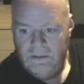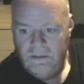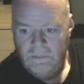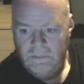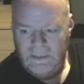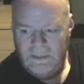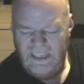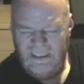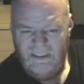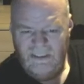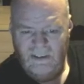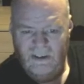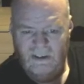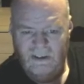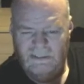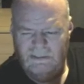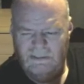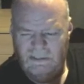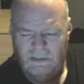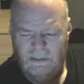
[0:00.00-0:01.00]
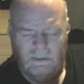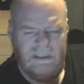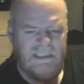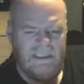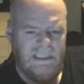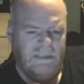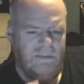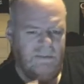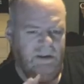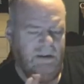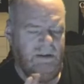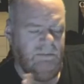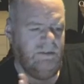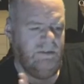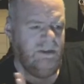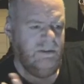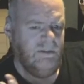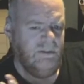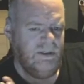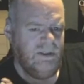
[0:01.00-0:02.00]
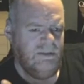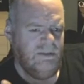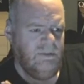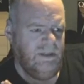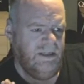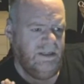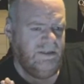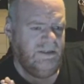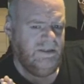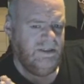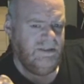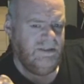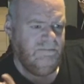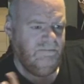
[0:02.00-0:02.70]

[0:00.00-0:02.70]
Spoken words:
But I thought, oh no, I tell you what, I'm going to watch something else.